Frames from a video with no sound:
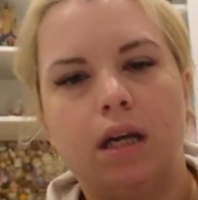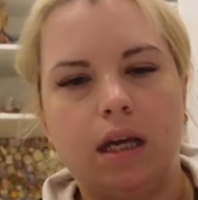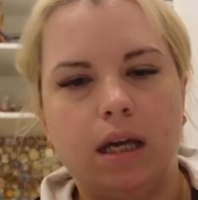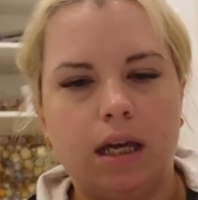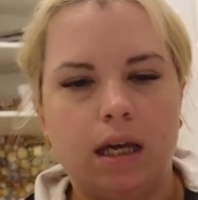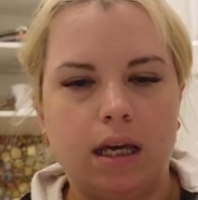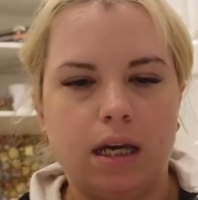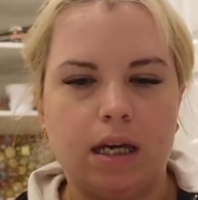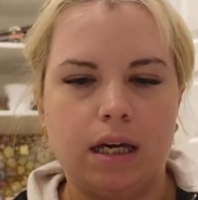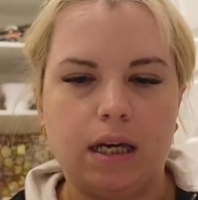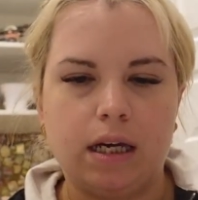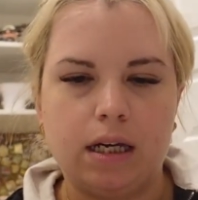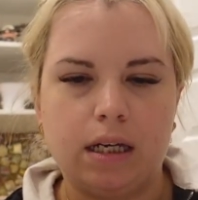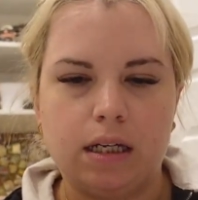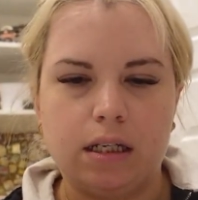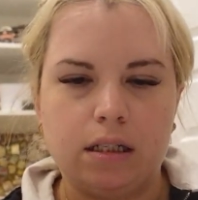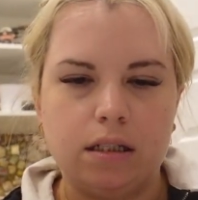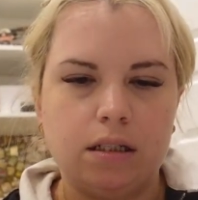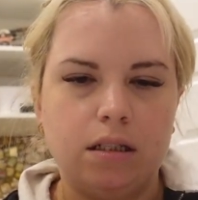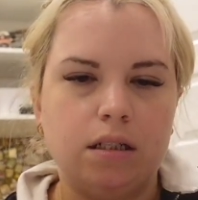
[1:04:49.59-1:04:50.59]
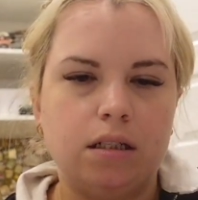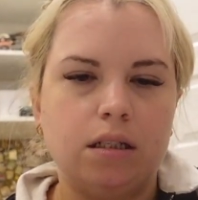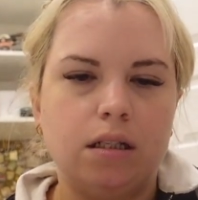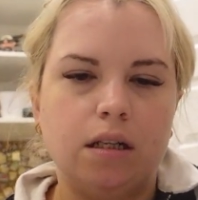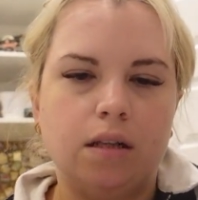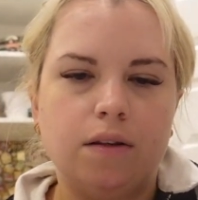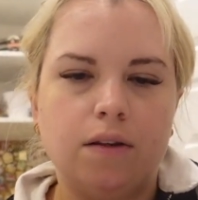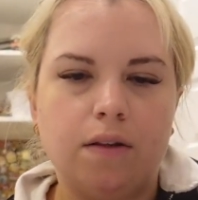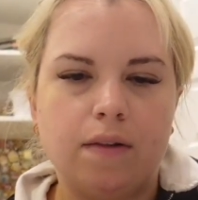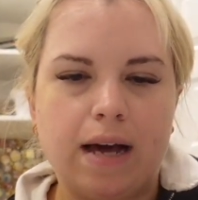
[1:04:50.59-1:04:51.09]
And
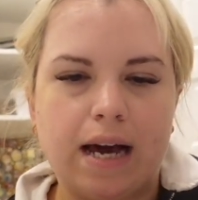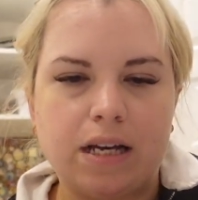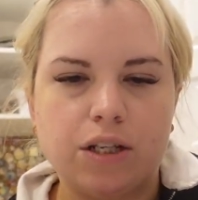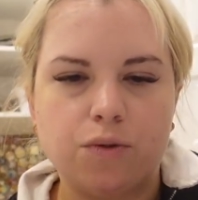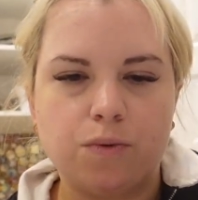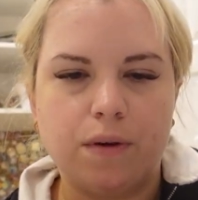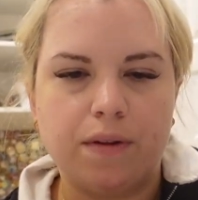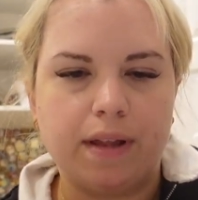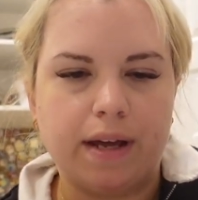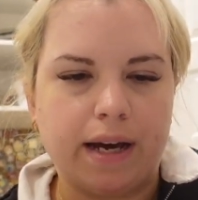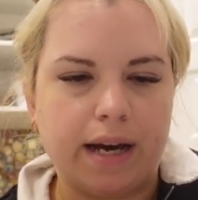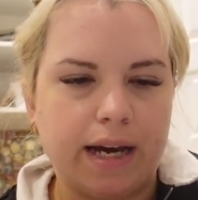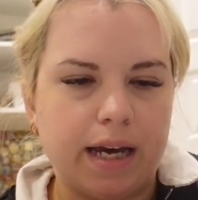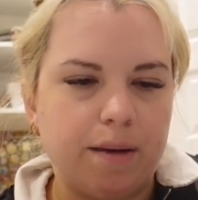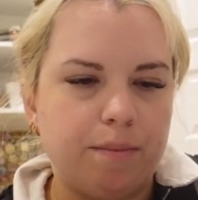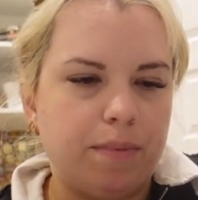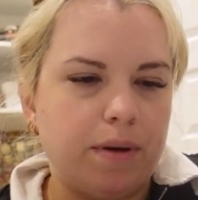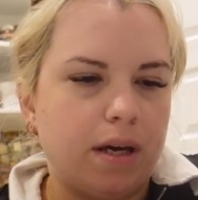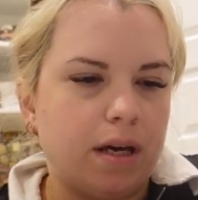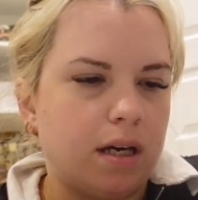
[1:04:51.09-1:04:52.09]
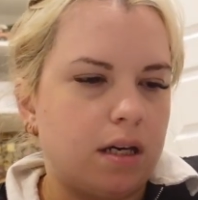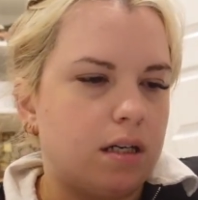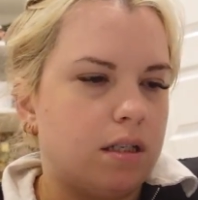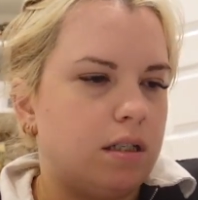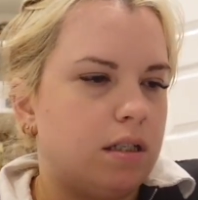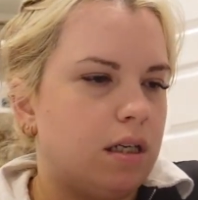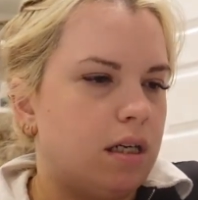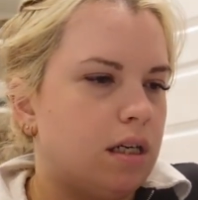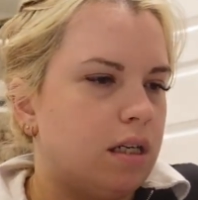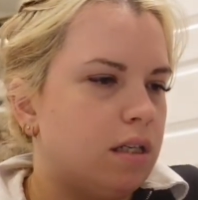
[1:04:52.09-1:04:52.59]
the last one that I
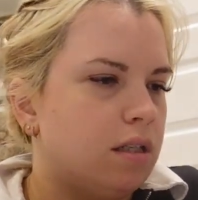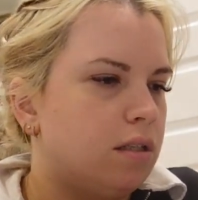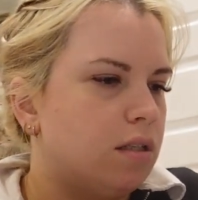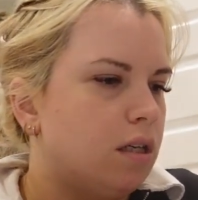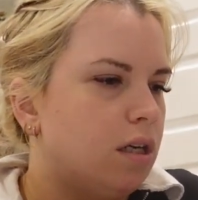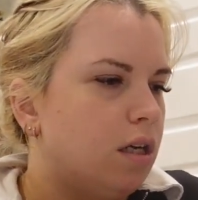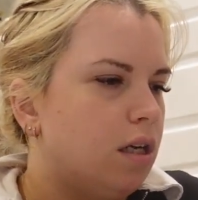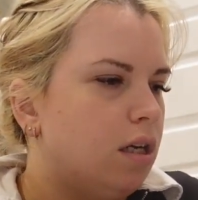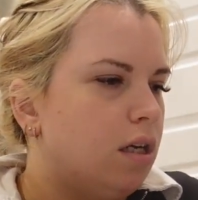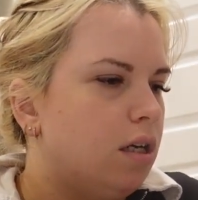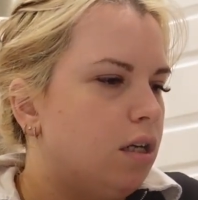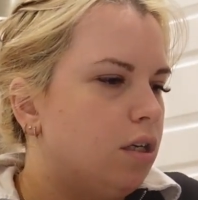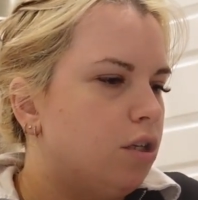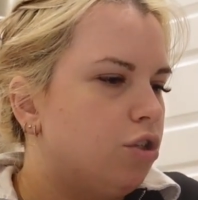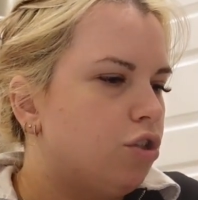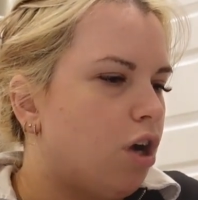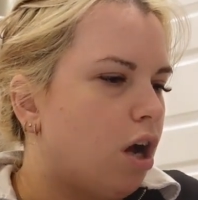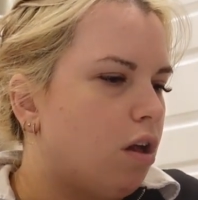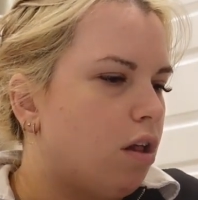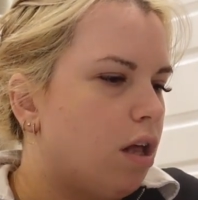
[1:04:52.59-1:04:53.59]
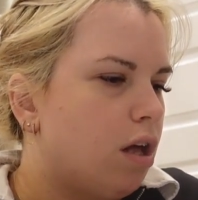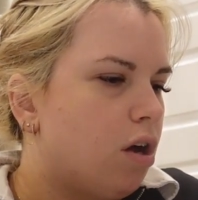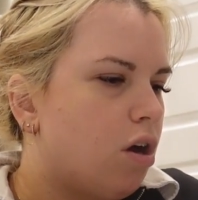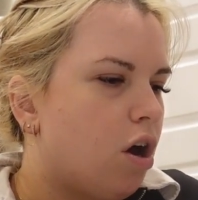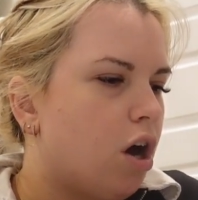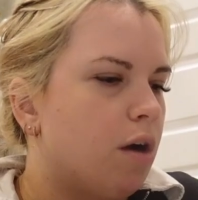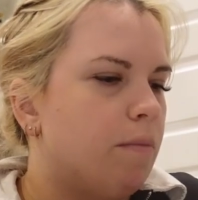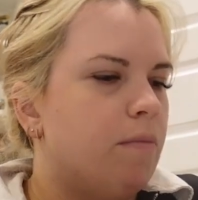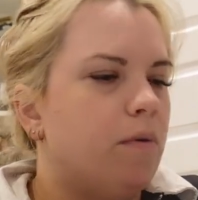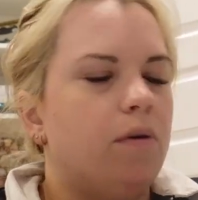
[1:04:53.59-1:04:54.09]
picked is chocolate
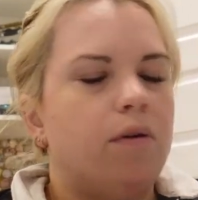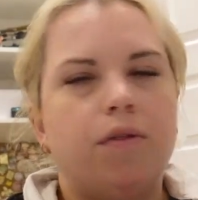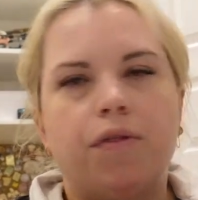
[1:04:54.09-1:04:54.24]
caramel